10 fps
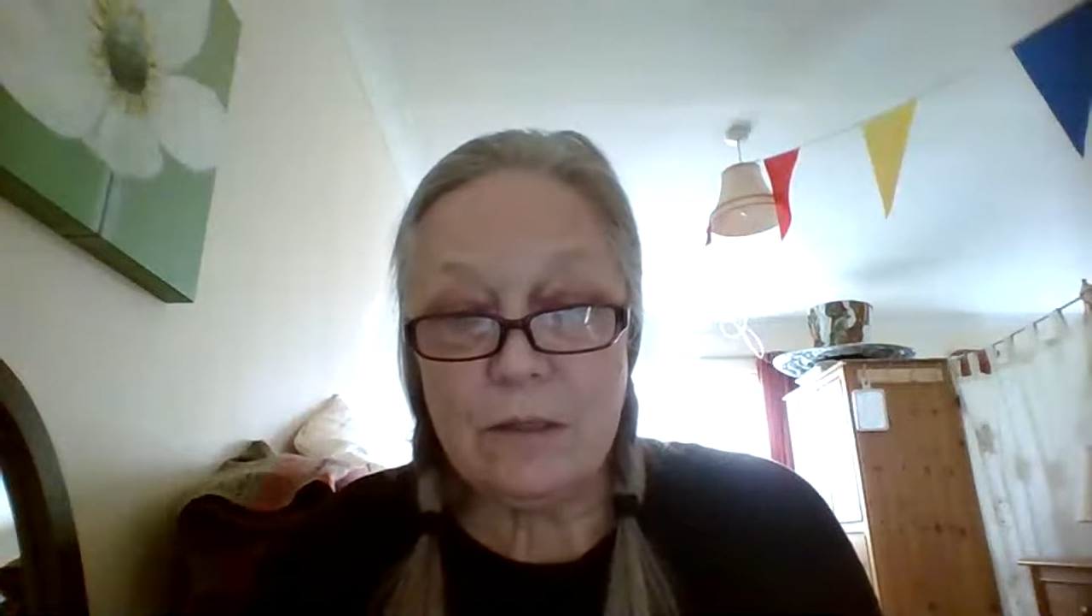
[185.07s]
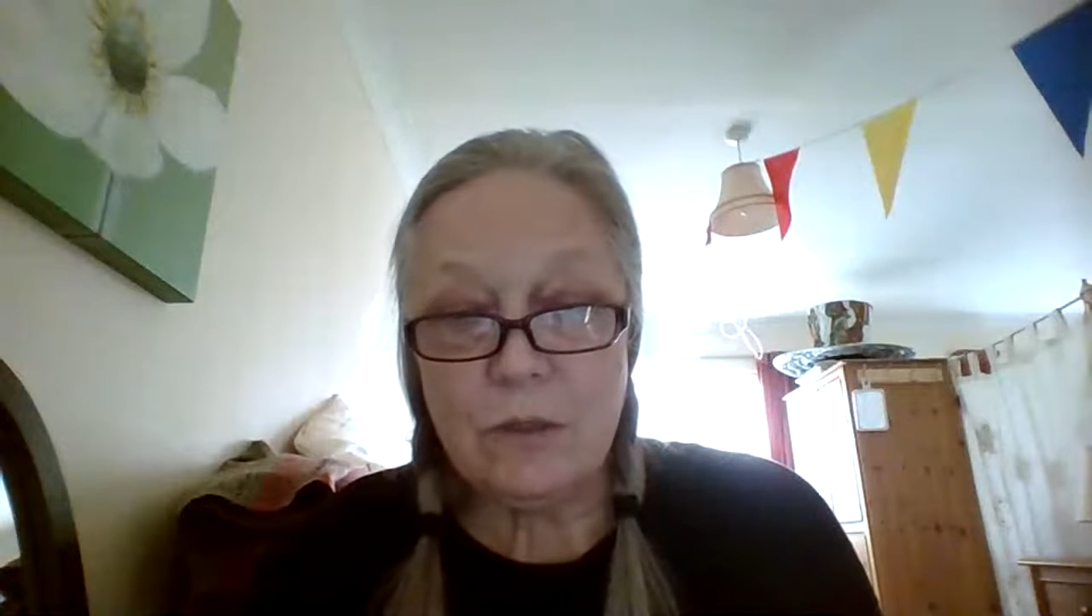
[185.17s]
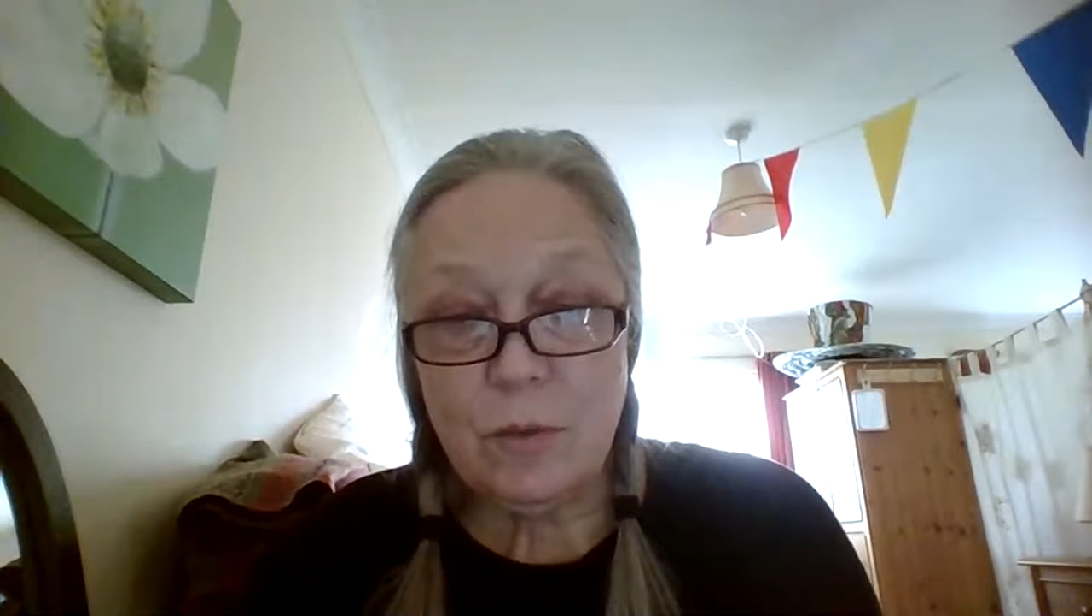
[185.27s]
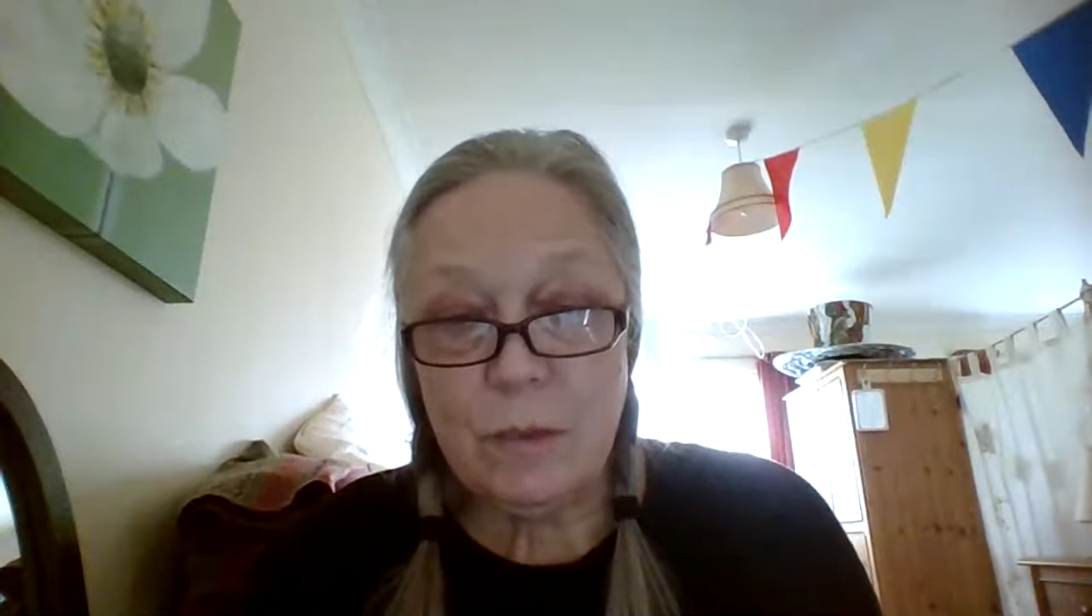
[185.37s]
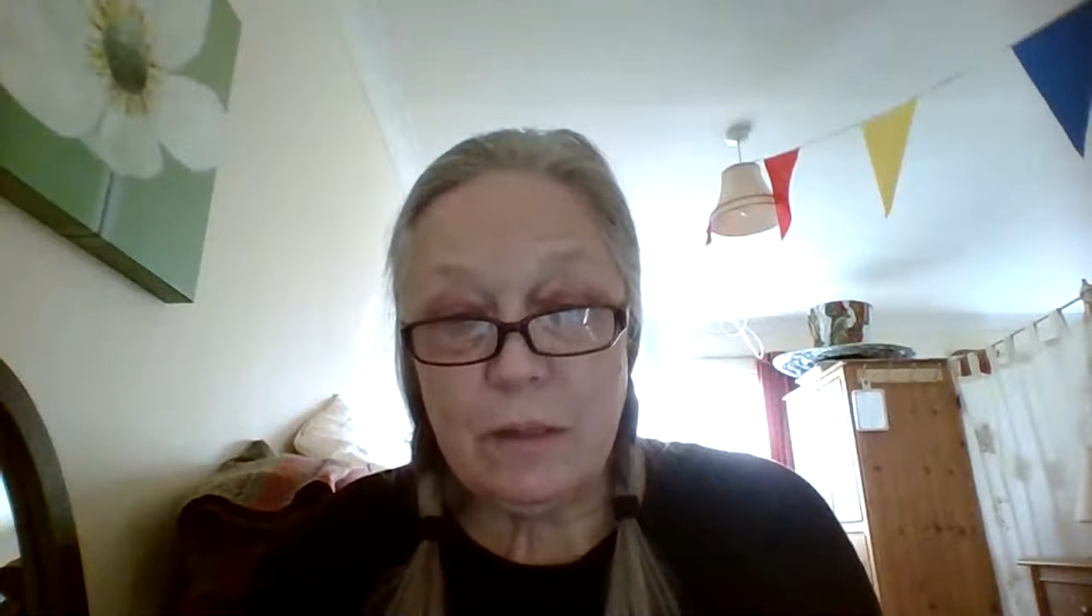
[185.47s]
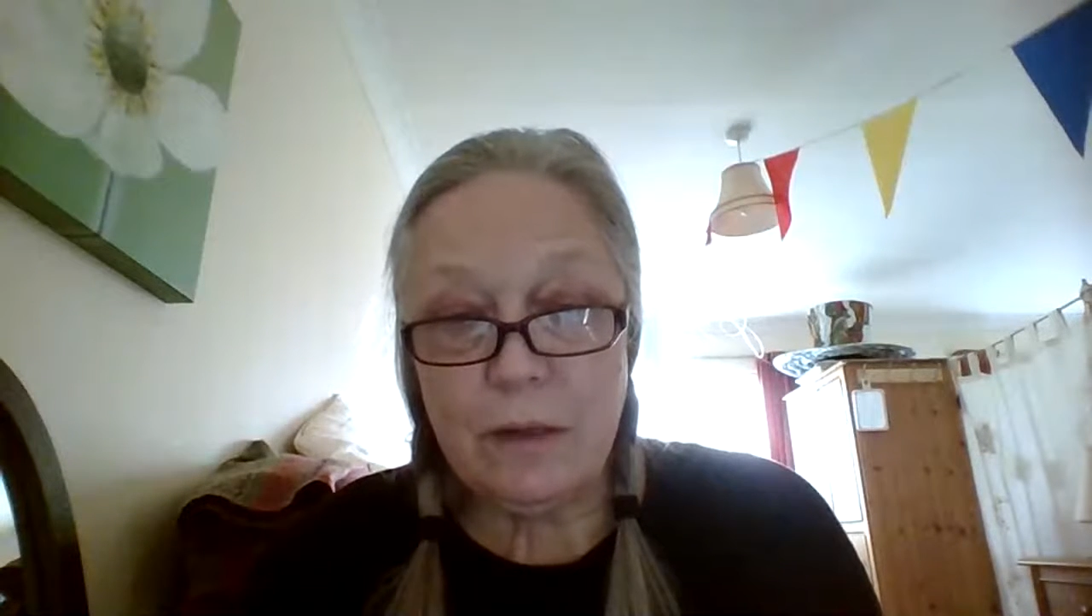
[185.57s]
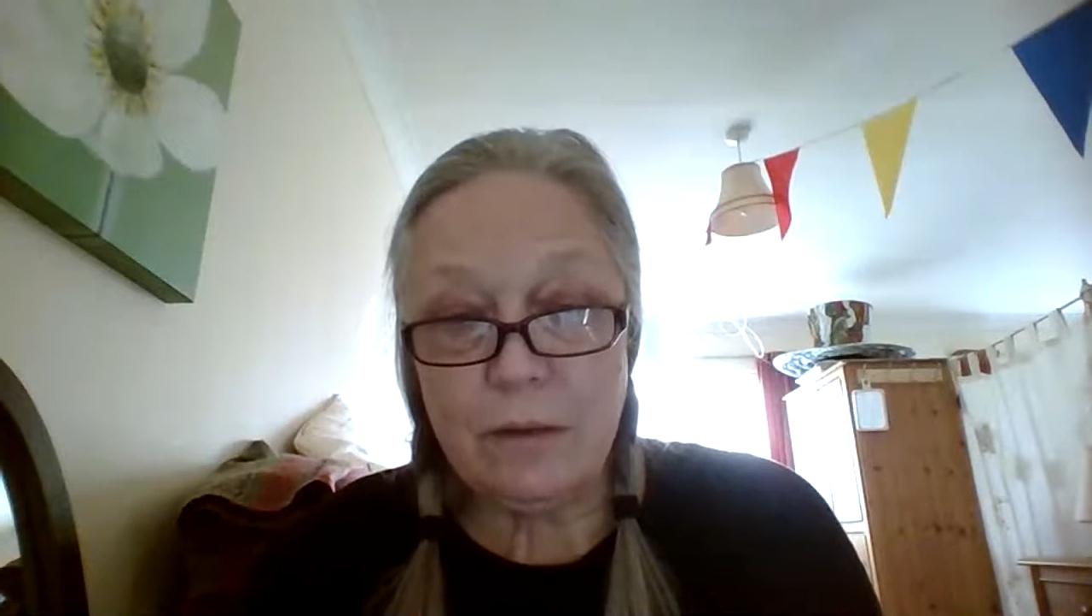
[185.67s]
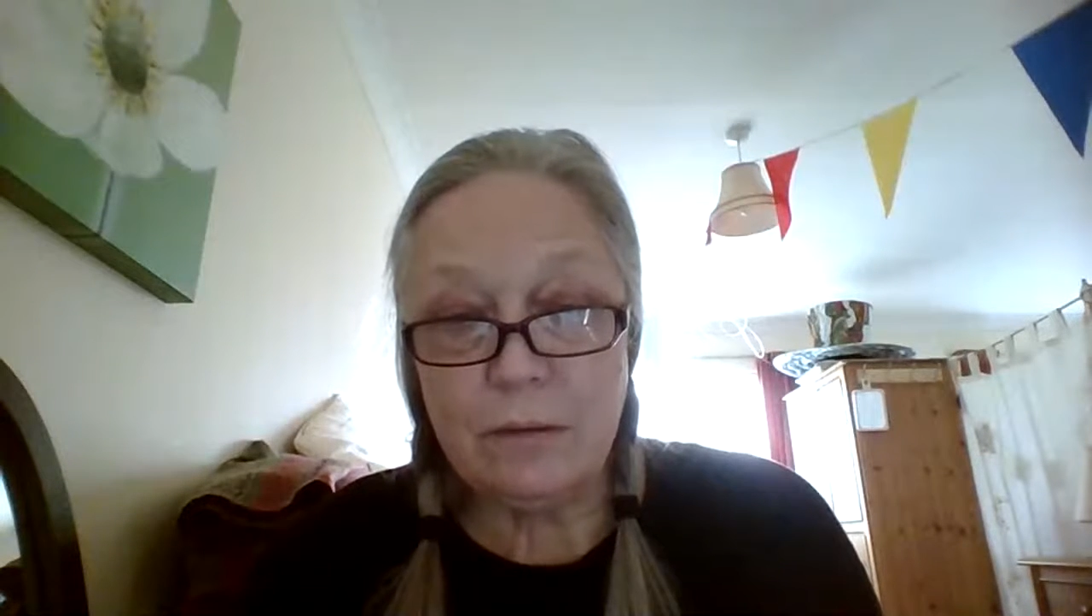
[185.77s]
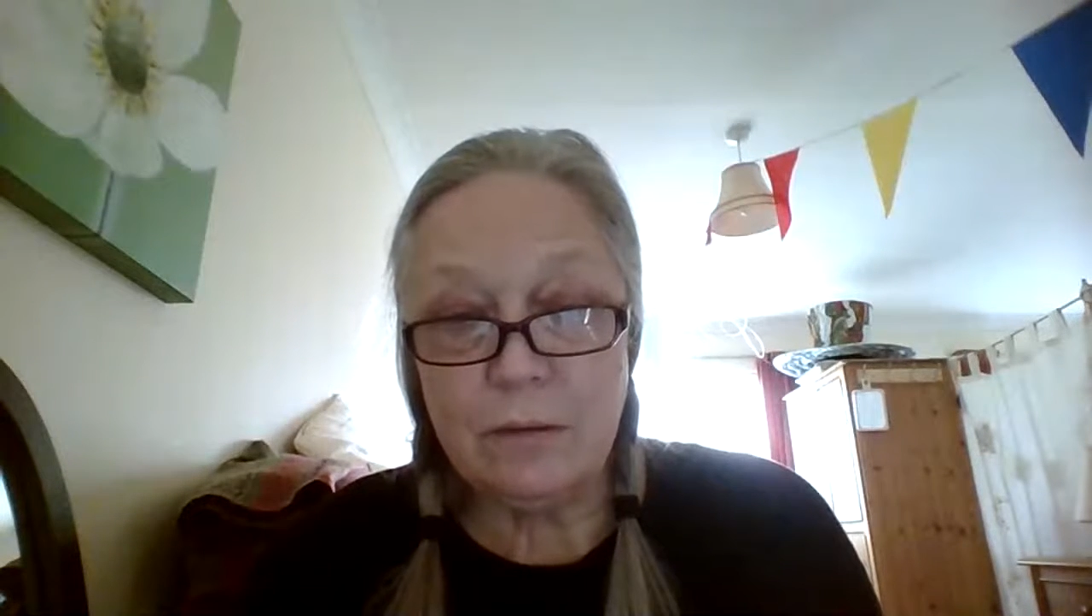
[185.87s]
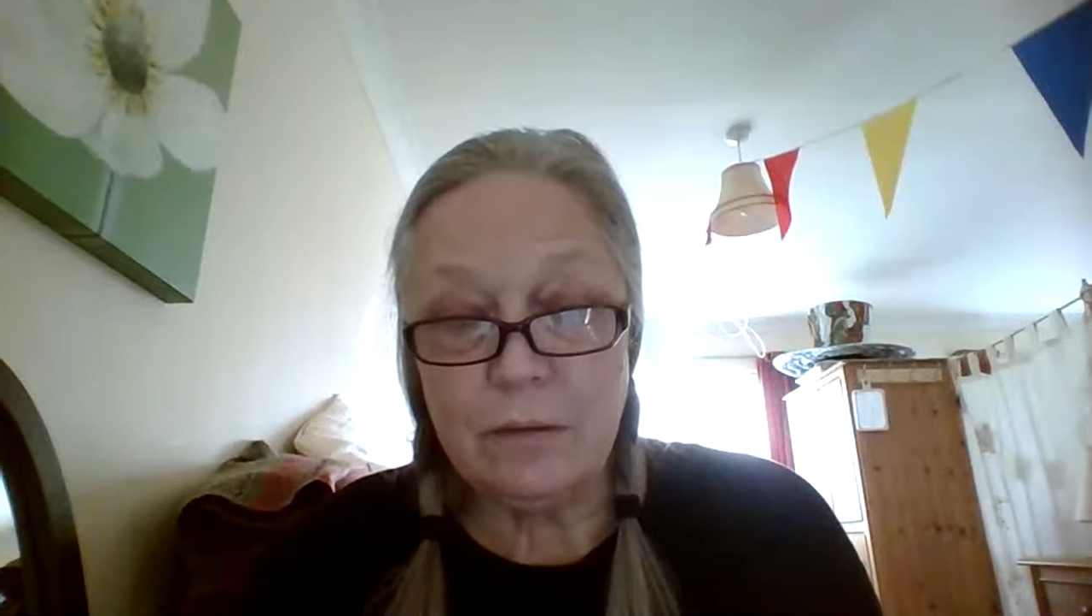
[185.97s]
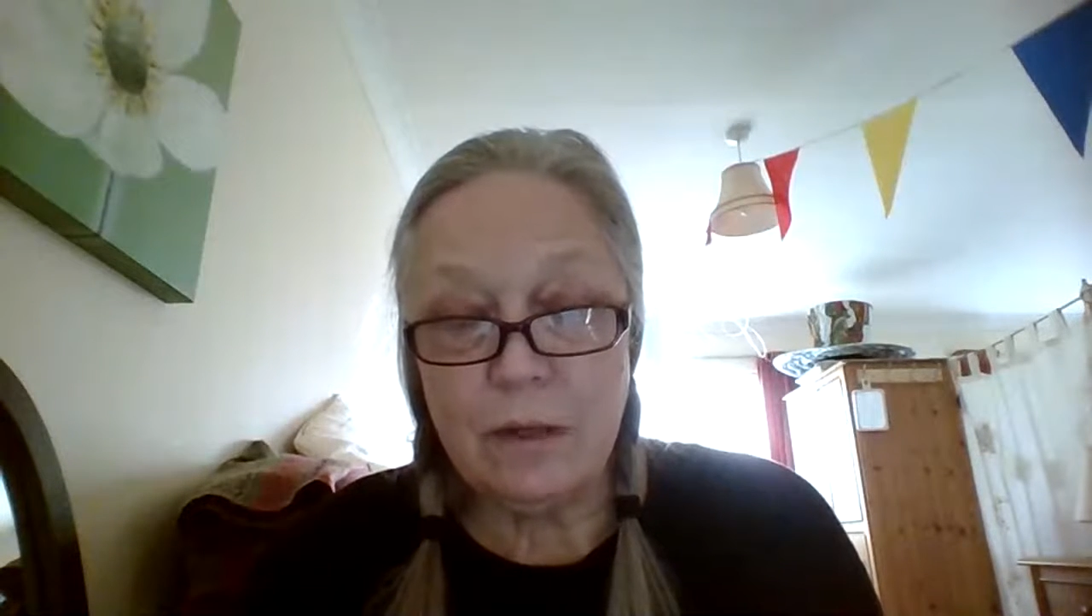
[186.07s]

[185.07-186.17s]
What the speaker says: stupid girl